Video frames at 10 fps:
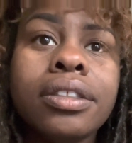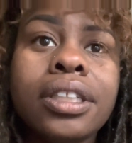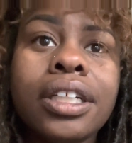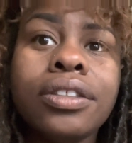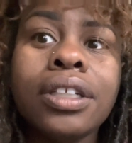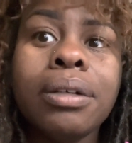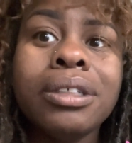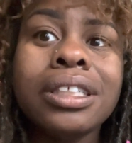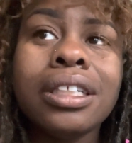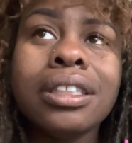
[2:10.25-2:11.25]
yesterday
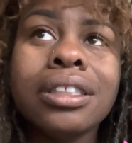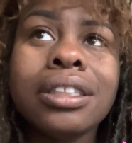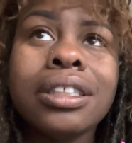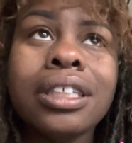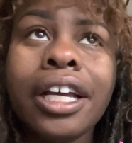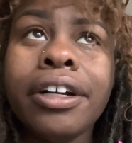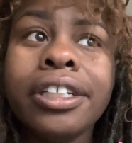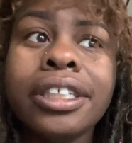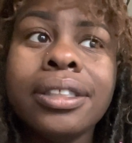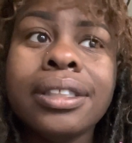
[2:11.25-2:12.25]
was the
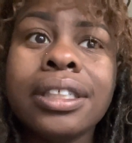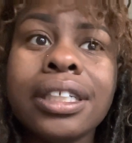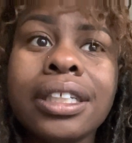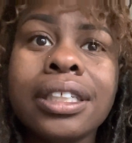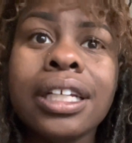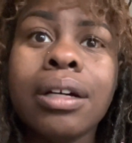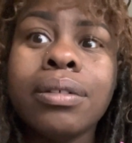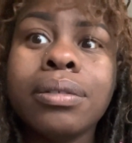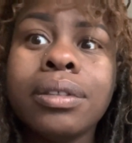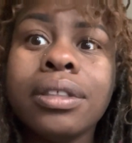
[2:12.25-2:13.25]
scariest, and
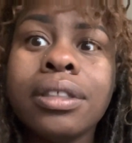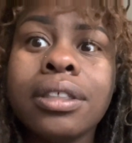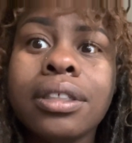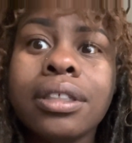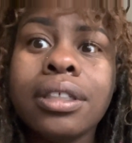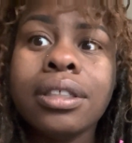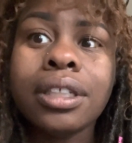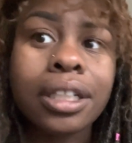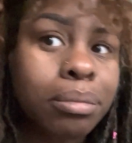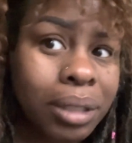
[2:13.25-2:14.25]
now it's
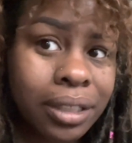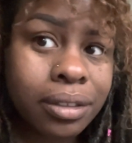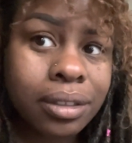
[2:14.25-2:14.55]
getting better.